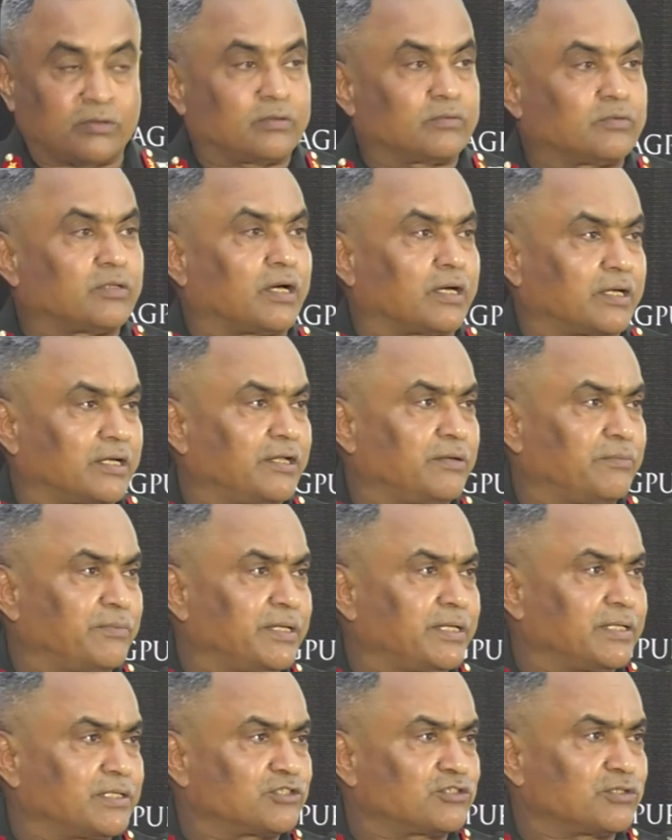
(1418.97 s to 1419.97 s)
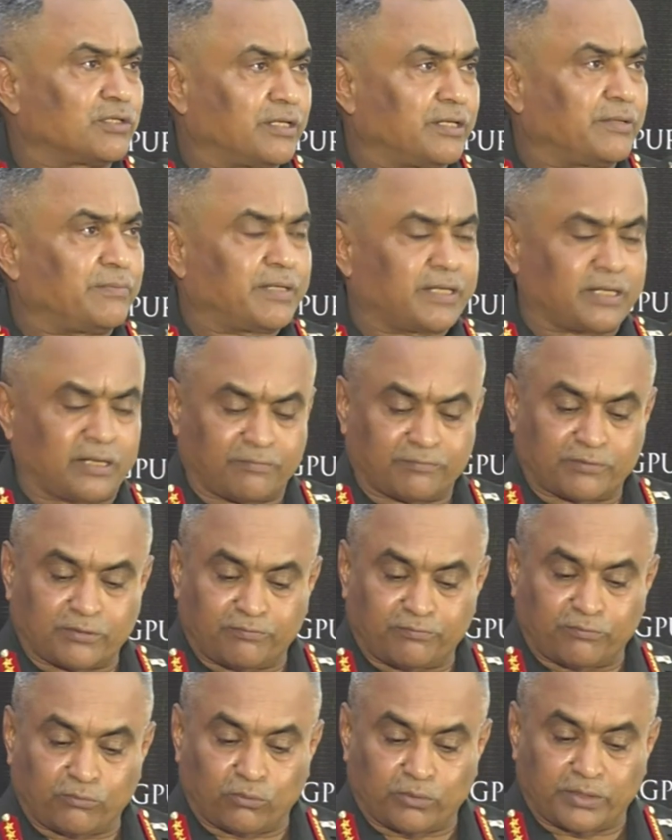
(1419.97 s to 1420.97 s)
The Agniveers leaving after
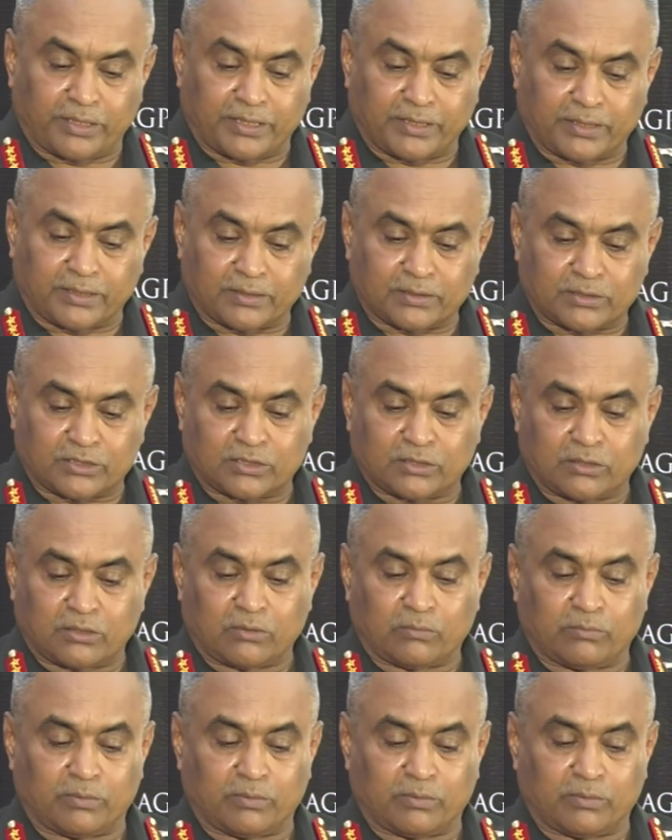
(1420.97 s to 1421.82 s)
4 years